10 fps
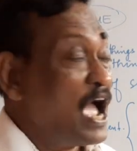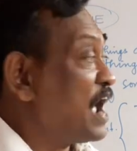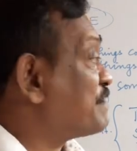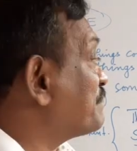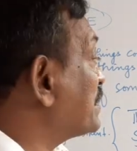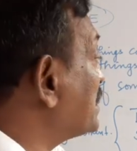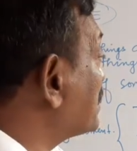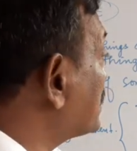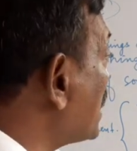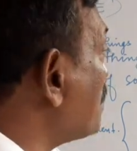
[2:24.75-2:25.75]
And when
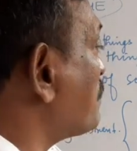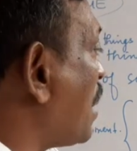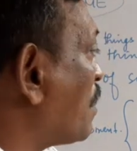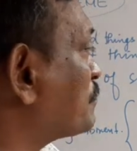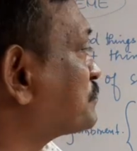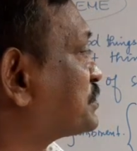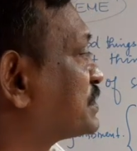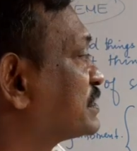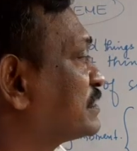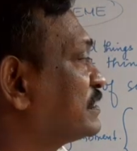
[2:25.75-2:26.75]
he came out,